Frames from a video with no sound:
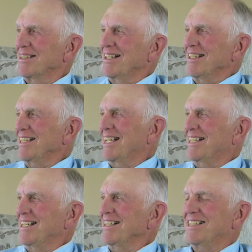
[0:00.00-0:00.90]
got
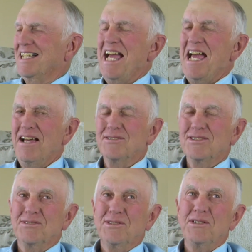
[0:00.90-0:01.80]
the
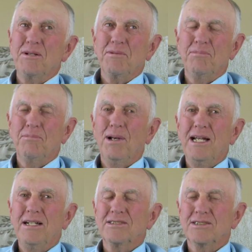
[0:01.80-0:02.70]
calves, and we're in
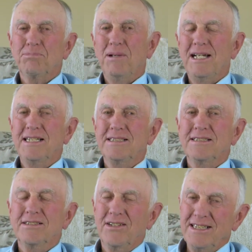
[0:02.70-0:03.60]
Blair's place,
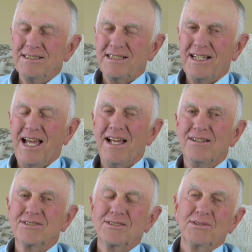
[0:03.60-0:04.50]
and they're his
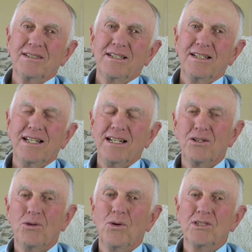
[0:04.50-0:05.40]
calves, and they had
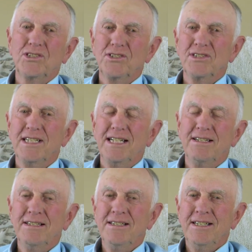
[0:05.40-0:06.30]
an orchard there.